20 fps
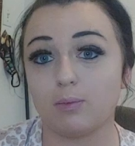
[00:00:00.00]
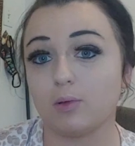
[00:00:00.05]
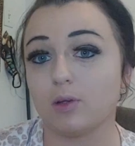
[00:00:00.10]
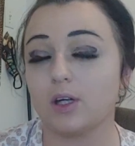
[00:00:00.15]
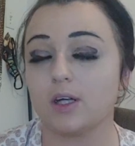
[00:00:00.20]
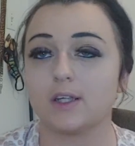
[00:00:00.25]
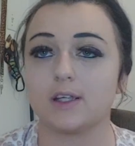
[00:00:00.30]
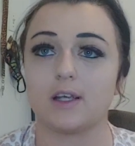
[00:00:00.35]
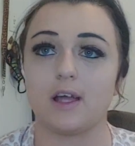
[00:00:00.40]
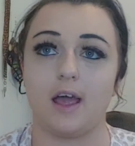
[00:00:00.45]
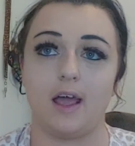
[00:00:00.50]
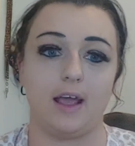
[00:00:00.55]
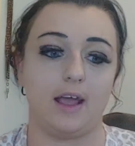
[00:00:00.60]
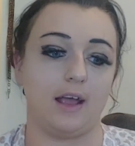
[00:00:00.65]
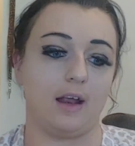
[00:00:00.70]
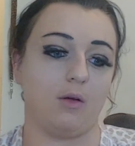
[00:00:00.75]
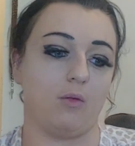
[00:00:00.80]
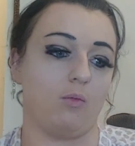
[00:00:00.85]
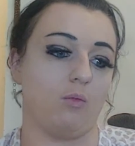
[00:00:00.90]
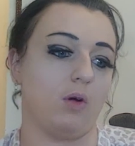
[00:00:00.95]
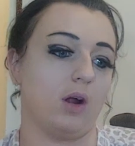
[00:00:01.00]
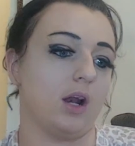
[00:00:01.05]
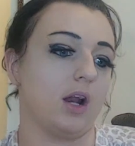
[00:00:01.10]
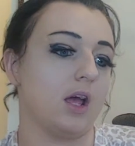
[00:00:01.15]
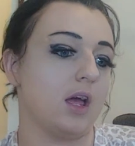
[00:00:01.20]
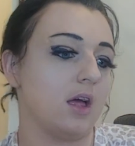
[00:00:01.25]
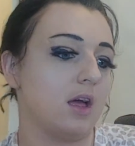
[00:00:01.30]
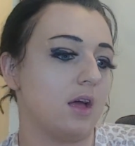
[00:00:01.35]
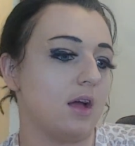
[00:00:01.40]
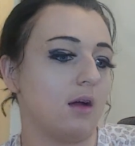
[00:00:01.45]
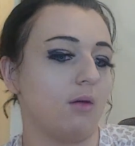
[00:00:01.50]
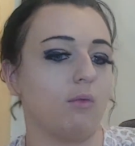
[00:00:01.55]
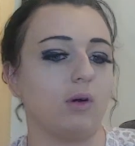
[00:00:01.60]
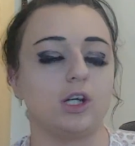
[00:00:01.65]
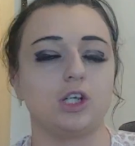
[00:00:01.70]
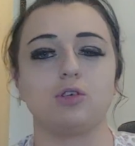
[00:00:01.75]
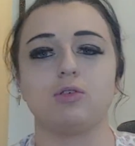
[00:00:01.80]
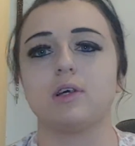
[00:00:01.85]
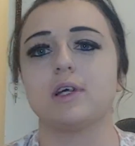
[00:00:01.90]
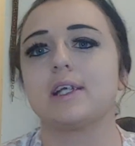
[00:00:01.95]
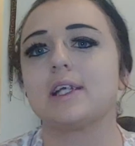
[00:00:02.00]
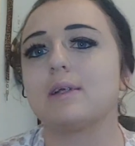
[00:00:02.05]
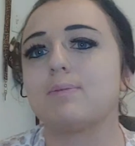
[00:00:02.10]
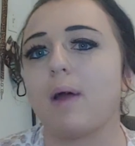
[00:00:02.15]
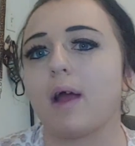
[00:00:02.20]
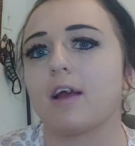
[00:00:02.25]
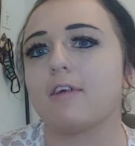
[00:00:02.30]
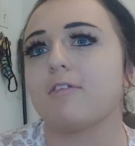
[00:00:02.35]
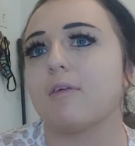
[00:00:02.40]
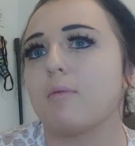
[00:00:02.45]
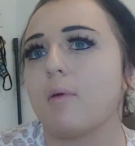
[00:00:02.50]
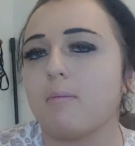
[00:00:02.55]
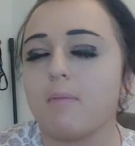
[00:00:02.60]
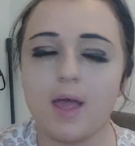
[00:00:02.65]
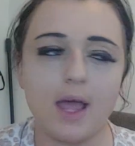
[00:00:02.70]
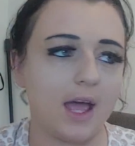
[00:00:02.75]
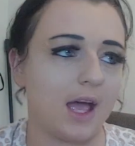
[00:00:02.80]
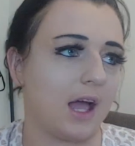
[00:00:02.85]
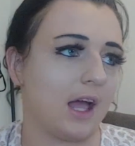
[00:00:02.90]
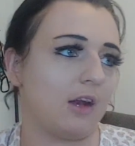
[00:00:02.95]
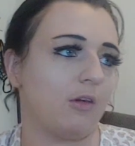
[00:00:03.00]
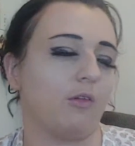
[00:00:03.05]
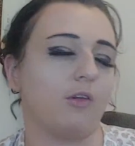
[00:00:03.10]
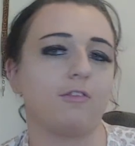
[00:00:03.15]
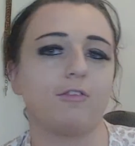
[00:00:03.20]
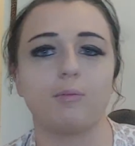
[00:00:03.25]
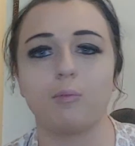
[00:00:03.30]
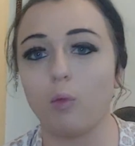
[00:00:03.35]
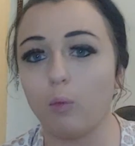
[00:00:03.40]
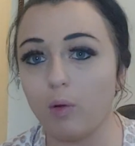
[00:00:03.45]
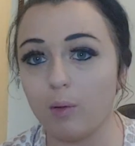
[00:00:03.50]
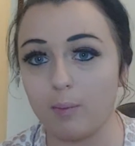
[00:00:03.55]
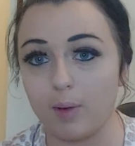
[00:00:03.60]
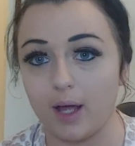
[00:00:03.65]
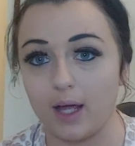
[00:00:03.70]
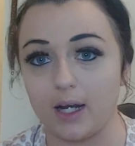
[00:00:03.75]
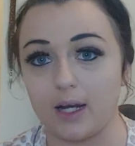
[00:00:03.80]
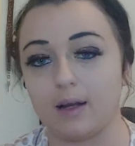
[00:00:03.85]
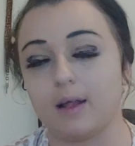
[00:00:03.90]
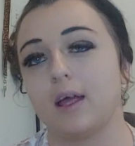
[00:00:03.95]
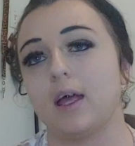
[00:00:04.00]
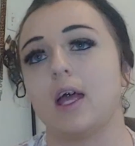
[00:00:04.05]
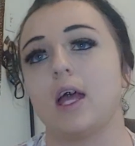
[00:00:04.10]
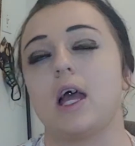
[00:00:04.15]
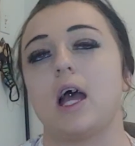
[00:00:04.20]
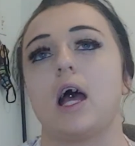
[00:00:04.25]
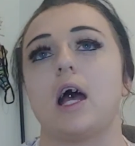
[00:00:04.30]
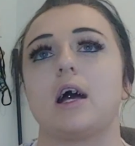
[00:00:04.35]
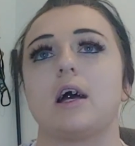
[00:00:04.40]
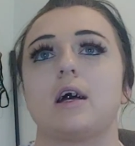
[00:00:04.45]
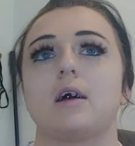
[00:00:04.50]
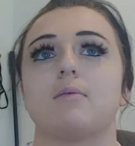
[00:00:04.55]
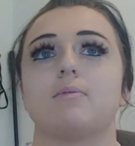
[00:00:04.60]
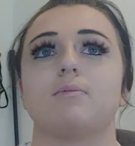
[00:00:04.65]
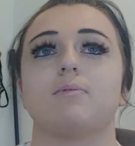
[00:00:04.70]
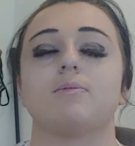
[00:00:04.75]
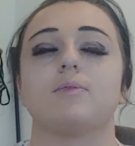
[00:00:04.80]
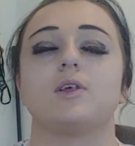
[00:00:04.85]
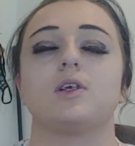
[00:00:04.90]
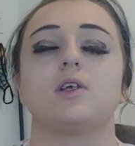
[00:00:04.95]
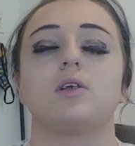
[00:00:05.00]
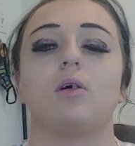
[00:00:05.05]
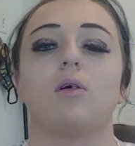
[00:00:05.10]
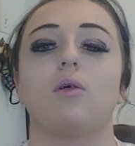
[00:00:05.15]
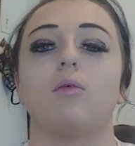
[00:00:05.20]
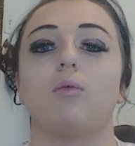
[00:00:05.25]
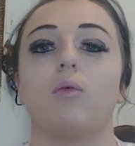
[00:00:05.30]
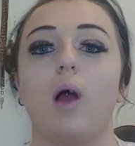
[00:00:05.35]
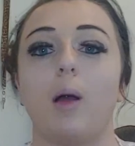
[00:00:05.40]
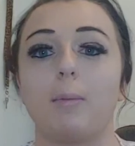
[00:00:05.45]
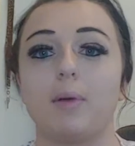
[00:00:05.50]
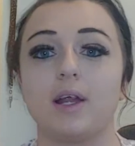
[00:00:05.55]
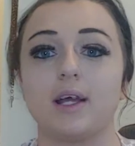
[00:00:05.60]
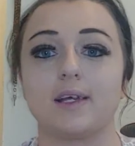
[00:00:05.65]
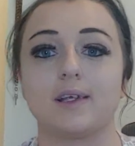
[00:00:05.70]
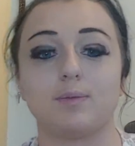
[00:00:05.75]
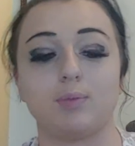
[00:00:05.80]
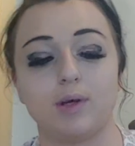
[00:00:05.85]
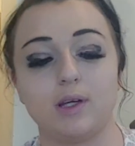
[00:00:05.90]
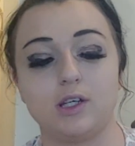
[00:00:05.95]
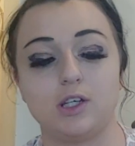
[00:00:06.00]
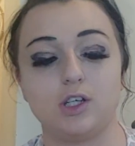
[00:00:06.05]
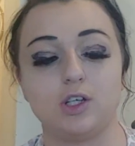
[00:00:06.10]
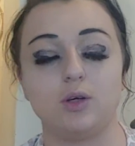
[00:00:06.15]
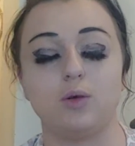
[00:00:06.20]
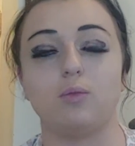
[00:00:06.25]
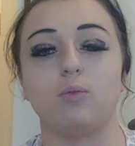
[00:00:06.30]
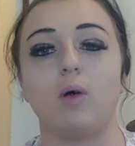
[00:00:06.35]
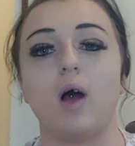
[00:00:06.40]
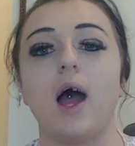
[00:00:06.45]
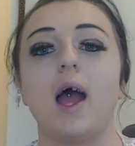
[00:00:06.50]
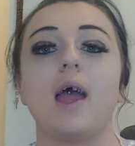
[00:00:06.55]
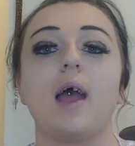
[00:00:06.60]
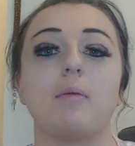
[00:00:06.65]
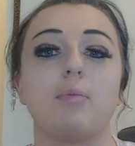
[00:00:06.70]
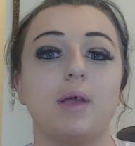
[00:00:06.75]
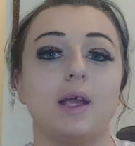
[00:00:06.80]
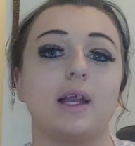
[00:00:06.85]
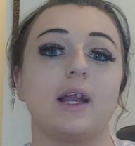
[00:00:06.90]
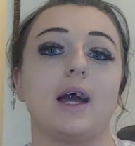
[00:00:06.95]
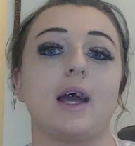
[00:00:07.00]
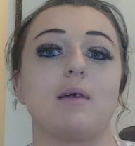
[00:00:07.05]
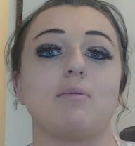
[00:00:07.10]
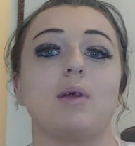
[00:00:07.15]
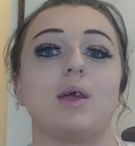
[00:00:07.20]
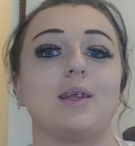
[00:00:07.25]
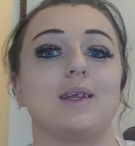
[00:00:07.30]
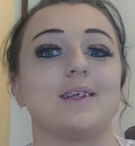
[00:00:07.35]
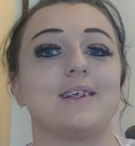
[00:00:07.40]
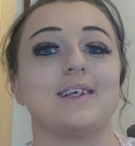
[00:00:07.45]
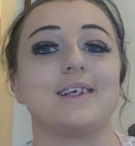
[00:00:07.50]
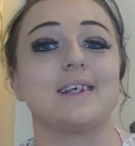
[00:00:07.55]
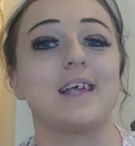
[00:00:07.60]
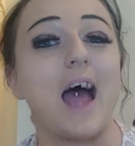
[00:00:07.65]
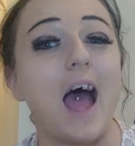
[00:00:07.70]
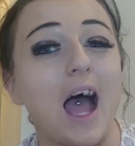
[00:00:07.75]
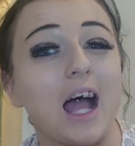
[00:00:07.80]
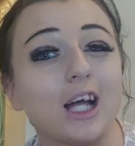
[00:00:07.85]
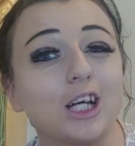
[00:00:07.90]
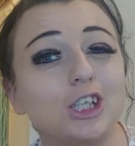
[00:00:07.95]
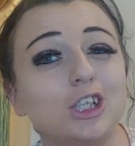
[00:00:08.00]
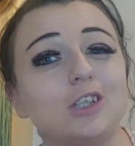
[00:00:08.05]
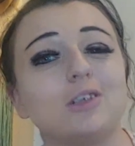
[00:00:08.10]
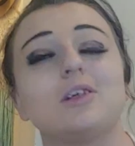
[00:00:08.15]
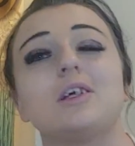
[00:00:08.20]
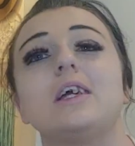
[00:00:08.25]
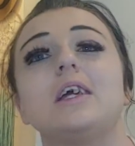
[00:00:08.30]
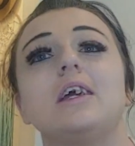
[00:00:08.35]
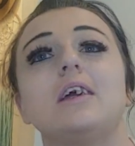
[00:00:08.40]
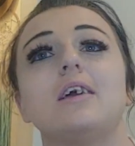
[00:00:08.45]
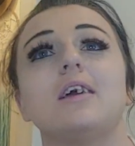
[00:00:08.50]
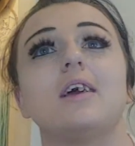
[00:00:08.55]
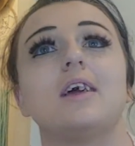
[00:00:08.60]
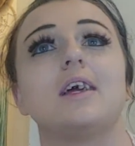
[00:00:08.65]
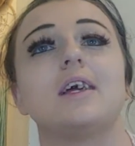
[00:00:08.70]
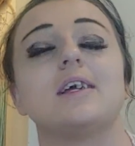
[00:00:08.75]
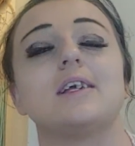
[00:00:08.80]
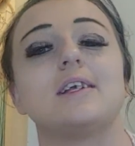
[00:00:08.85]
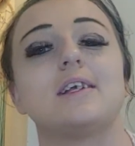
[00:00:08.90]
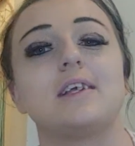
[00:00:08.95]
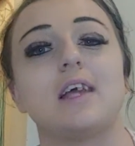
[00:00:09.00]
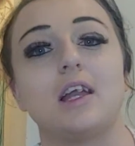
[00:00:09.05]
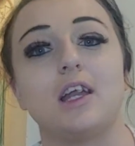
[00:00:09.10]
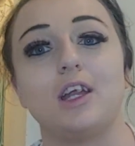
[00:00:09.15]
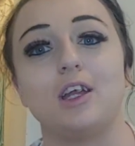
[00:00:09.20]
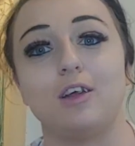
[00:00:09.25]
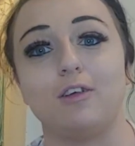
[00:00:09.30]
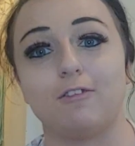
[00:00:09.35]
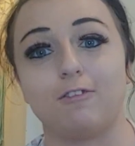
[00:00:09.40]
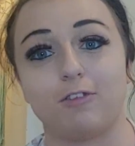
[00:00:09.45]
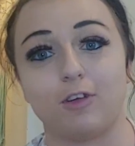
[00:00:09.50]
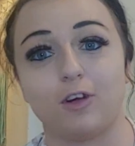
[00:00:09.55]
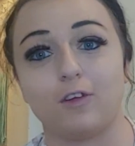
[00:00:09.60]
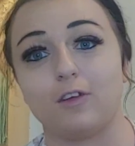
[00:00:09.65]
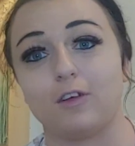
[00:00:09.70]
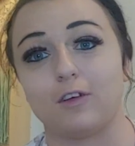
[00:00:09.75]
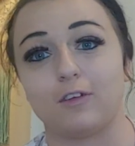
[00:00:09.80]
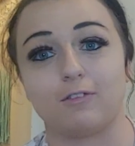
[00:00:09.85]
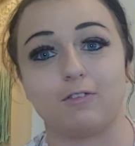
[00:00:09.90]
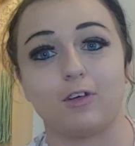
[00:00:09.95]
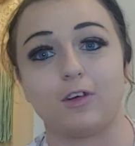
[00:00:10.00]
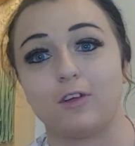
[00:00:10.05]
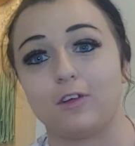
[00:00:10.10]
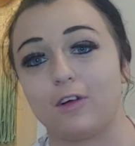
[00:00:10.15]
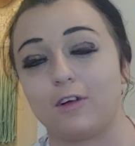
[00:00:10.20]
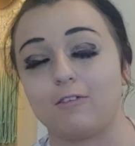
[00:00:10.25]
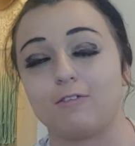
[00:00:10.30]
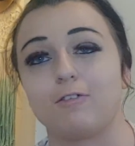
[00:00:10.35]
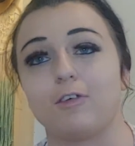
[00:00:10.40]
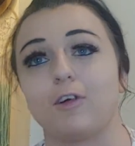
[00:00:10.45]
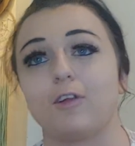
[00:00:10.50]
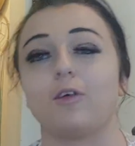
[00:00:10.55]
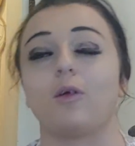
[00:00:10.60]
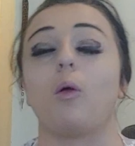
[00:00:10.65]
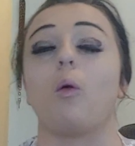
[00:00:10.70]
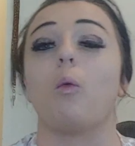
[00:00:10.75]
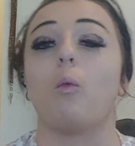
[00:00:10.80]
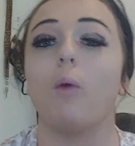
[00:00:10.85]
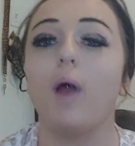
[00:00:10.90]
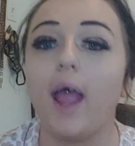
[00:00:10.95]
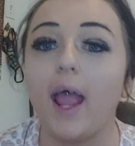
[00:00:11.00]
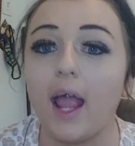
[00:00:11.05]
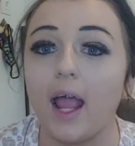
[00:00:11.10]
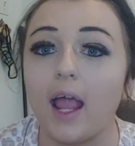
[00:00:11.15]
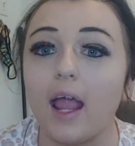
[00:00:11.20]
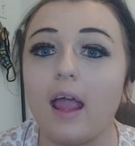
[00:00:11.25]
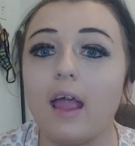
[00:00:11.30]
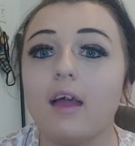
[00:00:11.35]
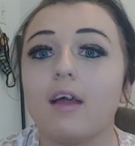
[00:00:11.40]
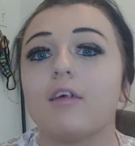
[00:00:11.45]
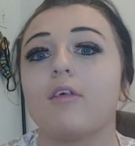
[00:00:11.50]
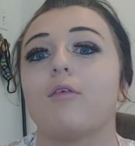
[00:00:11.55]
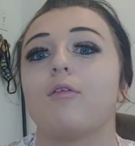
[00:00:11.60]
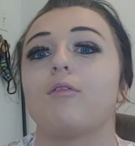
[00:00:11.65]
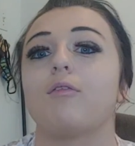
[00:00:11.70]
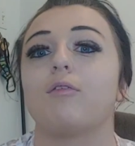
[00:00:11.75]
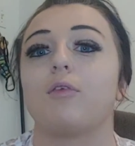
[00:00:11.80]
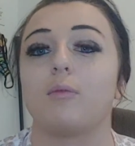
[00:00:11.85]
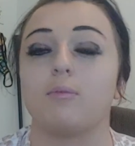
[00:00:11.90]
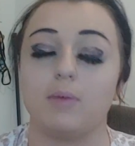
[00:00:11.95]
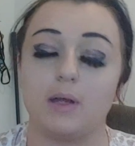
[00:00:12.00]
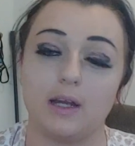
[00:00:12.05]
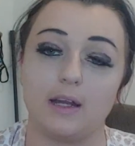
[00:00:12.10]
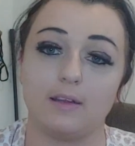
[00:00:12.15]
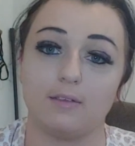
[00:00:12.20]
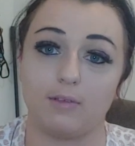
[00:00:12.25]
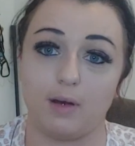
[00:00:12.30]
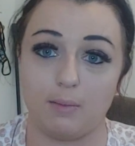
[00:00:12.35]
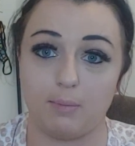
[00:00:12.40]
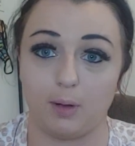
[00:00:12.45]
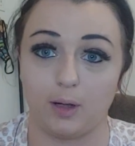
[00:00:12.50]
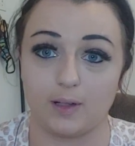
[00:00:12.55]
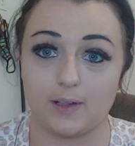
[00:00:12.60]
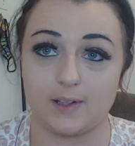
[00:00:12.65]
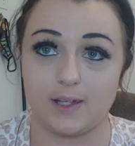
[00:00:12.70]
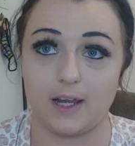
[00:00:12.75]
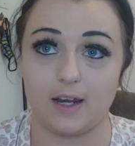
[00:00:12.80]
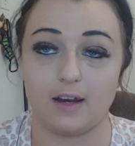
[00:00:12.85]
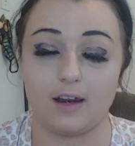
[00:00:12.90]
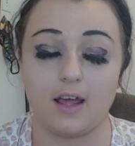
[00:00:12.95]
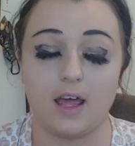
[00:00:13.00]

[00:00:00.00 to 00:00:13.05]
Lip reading: looks like, and what to expect from a man or from a woman. So I'm going to explain to you why being high maintenance is actually setting you further and further and further away from meeting the right person.